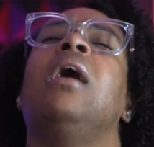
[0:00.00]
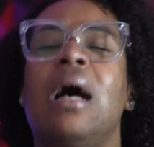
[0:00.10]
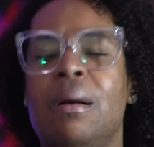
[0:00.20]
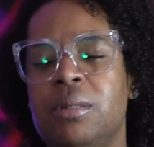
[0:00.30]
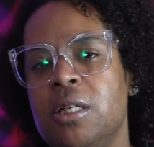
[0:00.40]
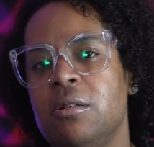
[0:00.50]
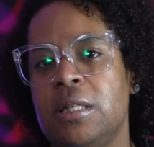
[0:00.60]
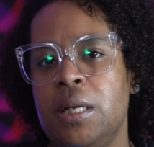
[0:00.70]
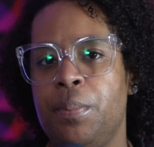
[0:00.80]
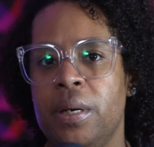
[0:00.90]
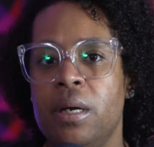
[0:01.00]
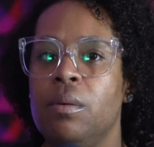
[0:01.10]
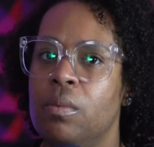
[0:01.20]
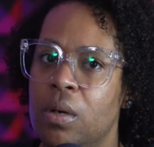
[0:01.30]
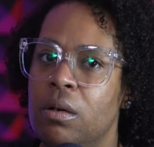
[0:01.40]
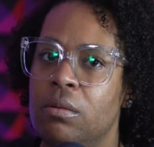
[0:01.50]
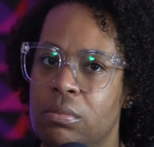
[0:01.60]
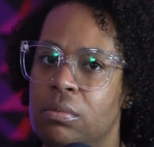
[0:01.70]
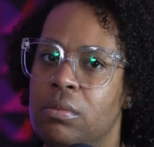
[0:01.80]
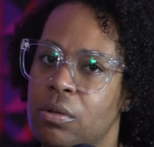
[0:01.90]
I'm still sleepy. Well,
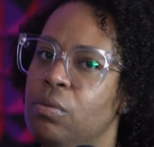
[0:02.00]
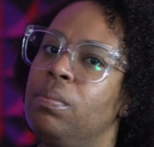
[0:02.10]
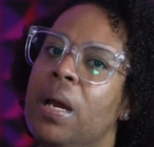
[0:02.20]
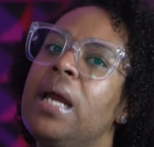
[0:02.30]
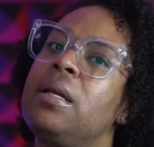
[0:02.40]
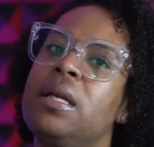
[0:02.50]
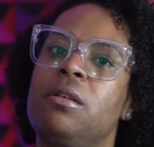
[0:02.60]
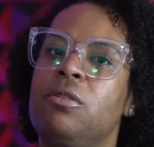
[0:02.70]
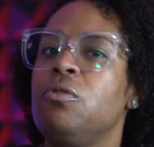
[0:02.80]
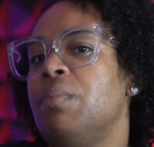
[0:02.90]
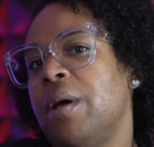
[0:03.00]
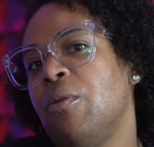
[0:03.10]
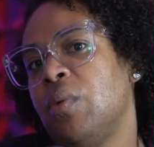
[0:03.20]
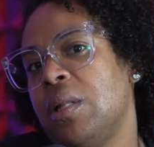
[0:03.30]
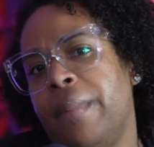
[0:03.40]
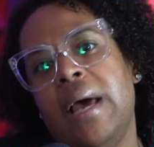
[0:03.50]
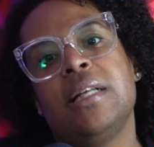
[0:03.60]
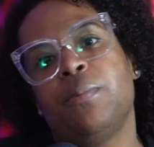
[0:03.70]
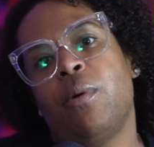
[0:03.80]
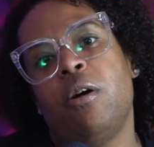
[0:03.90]
you might need to do better with the
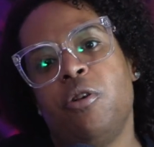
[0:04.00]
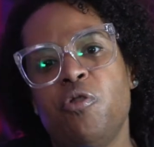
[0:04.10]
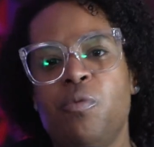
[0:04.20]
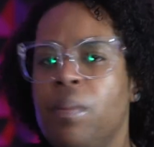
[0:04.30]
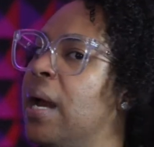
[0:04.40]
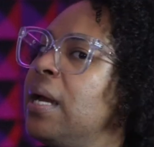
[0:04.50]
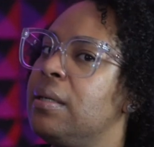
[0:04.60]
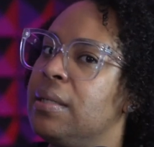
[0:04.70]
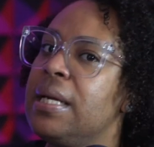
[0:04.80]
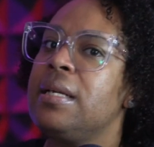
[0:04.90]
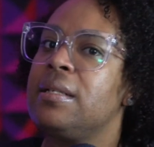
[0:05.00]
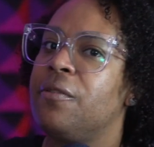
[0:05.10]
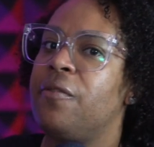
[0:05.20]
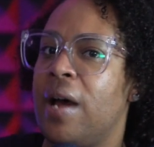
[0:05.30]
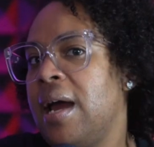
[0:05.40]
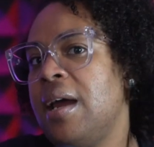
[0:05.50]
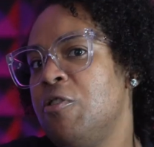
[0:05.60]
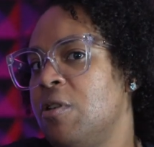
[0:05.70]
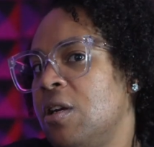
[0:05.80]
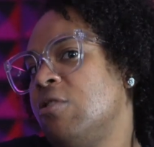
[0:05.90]
balance part. You might need to
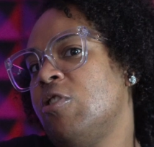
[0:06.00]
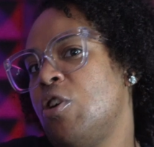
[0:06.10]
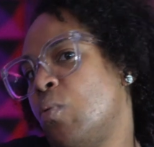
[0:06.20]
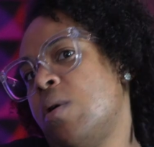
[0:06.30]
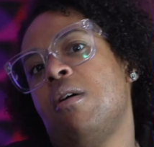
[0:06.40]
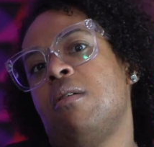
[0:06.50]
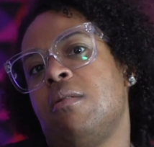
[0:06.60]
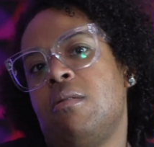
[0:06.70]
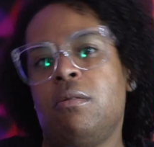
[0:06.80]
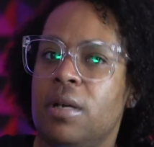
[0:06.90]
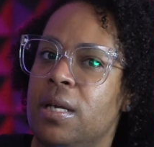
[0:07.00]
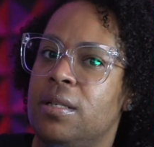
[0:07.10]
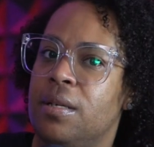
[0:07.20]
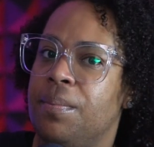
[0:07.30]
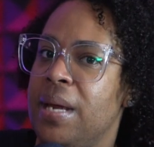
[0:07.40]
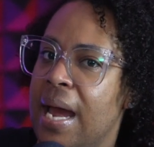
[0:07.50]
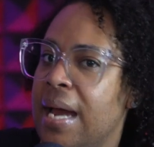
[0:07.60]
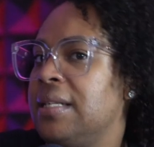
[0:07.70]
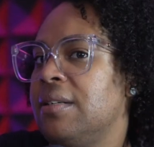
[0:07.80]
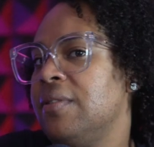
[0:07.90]
you need to drink your water. You need to be
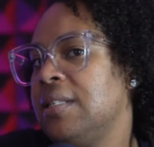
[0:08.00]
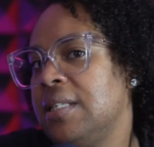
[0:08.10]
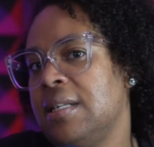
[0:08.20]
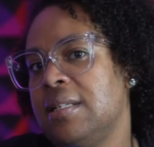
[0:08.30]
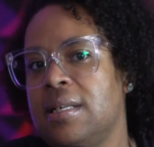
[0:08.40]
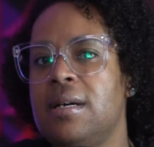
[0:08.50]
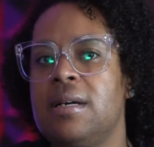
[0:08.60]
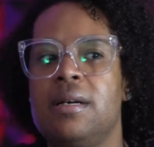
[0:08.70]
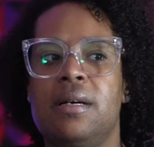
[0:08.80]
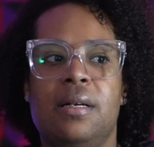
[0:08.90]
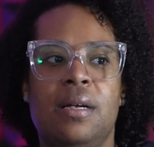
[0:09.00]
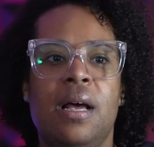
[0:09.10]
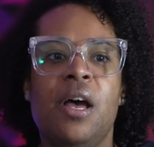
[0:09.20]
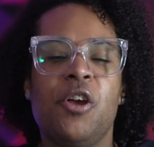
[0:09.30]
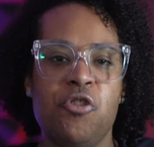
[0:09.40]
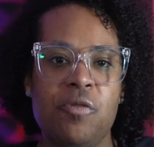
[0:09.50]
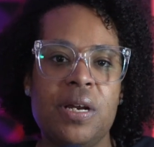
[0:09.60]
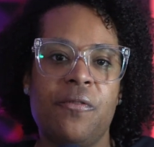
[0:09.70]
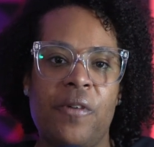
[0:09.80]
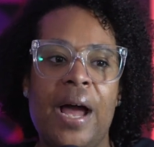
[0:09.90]
active and sit in the sun. And you need
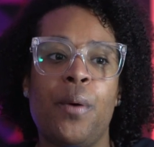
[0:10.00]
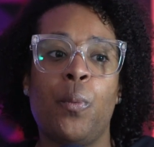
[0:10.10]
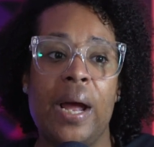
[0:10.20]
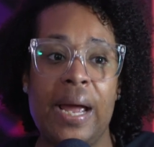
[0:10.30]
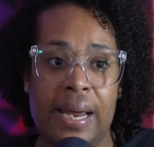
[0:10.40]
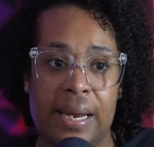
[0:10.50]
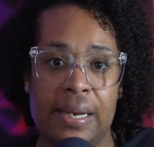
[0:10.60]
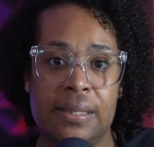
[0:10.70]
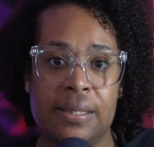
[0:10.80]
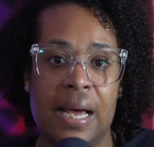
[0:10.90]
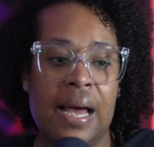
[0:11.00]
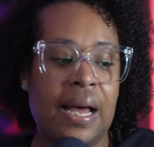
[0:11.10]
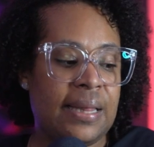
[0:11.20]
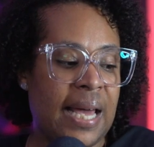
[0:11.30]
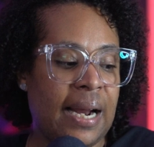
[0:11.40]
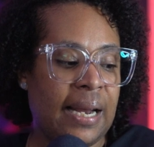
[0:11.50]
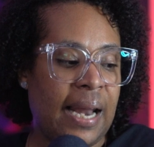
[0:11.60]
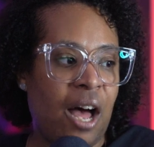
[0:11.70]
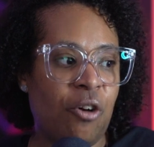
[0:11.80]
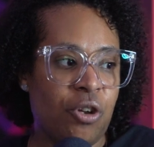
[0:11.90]
to find ways that
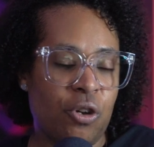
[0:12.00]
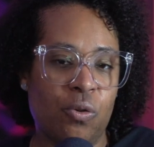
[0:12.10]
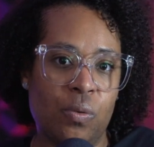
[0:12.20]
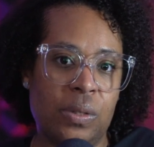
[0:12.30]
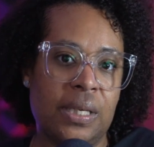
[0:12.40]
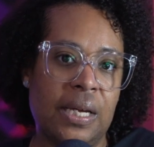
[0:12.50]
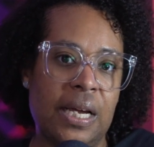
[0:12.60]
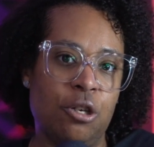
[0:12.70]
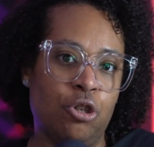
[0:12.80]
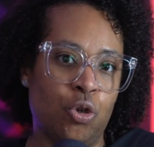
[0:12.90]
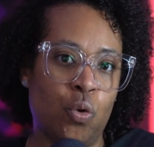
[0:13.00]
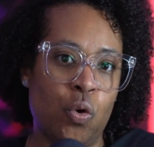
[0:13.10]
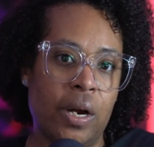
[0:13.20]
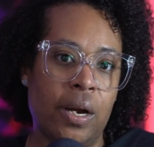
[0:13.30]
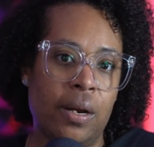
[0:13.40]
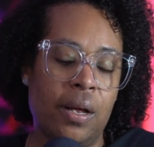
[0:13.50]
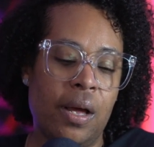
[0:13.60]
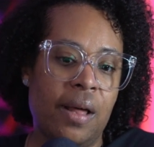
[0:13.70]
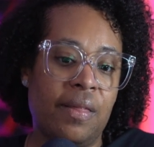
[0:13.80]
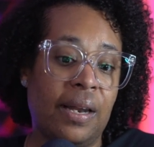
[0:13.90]
allow you to enjoy
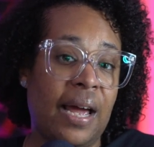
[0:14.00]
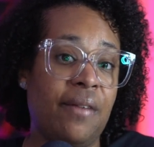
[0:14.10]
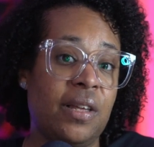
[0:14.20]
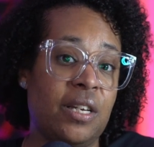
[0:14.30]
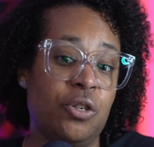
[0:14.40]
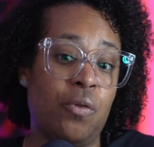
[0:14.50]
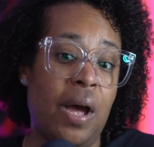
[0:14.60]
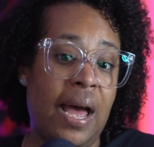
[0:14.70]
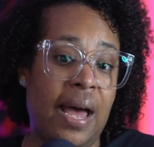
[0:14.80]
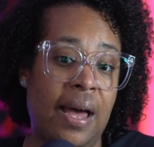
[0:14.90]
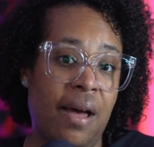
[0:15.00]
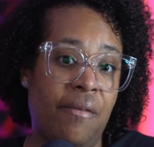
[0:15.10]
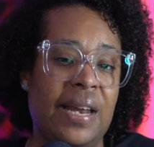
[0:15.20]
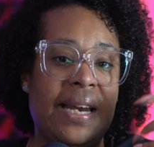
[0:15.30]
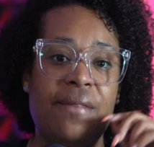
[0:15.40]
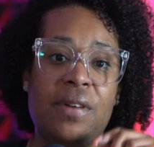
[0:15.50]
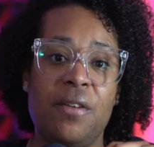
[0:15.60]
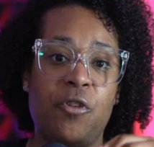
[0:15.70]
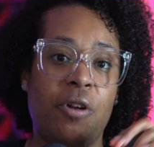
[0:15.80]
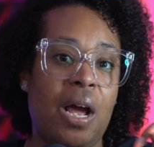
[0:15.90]
the life that you have. And even
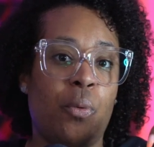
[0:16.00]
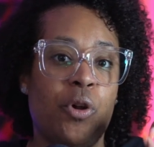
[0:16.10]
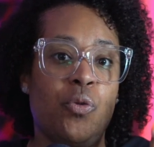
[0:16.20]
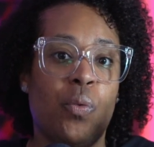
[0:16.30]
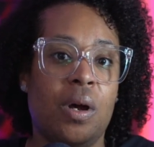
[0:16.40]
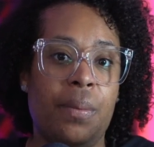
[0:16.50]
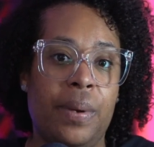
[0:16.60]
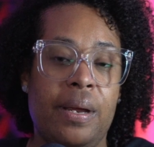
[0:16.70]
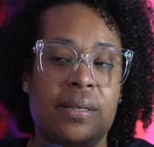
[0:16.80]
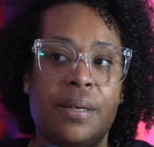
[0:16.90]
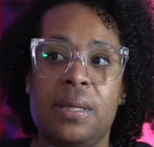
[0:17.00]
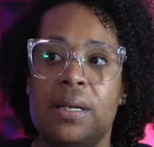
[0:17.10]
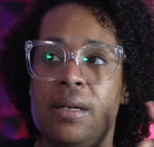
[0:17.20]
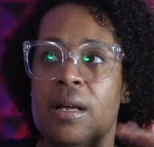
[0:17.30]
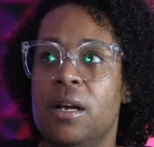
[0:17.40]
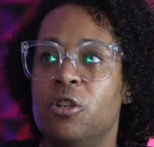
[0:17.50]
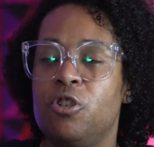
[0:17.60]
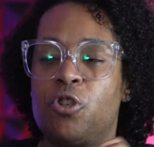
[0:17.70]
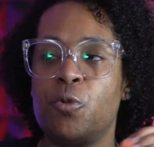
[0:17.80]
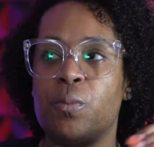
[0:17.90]
if you're not where you want to be, something
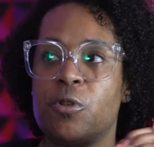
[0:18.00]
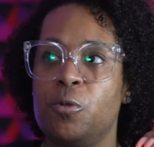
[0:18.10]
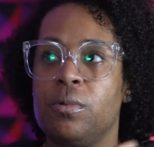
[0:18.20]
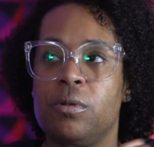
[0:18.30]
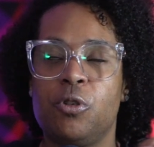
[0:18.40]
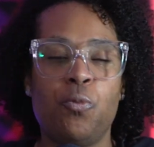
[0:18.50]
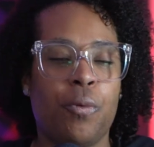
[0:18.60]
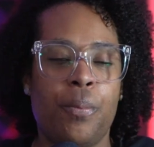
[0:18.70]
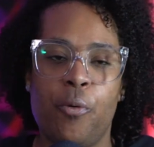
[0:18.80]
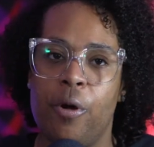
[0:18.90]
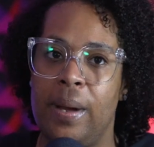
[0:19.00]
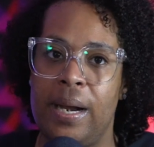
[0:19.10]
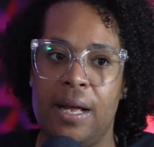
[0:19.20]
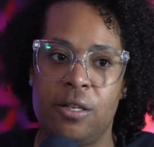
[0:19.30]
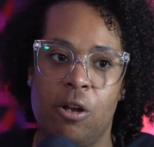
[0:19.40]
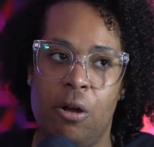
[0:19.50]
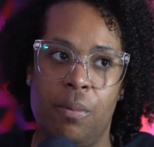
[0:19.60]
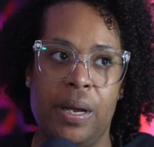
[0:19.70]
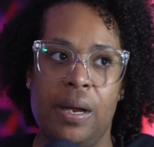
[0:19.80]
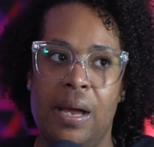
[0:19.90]
super, super, super important my dad taught
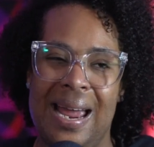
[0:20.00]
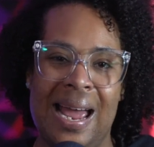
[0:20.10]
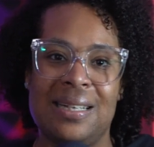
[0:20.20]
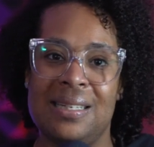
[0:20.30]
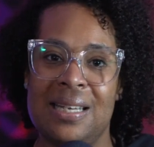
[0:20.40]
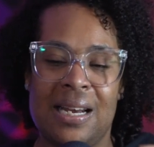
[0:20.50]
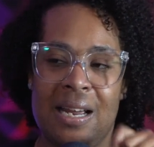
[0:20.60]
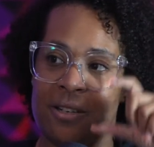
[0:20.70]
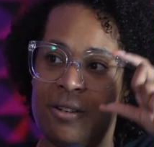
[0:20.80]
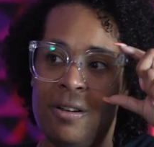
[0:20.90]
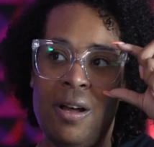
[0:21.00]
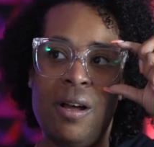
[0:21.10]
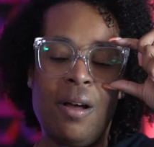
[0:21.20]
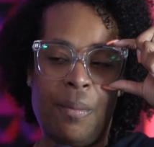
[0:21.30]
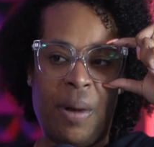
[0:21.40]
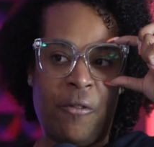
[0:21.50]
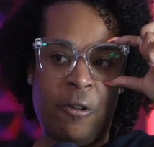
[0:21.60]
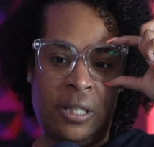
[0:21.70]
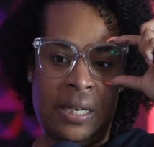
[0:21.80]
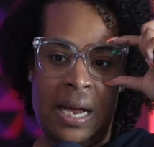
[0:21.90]
me as a teenager, my
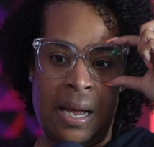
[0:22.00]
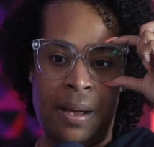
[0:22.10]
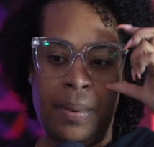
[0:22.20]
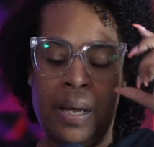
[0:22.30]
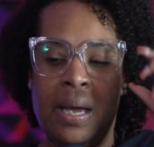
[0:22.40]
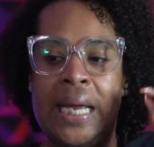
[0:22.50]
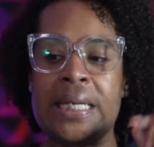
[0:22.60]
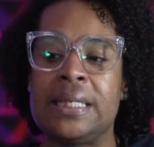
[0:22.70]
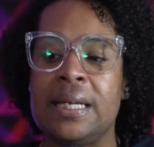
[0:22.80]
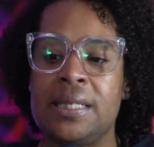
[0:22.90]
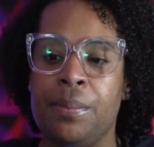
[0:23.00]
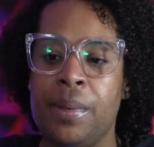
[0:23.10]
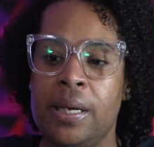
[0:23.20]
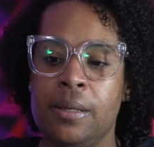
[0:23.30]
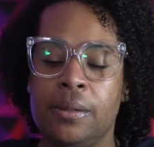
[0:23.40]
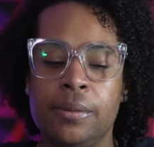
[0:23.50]
first job, he said to me,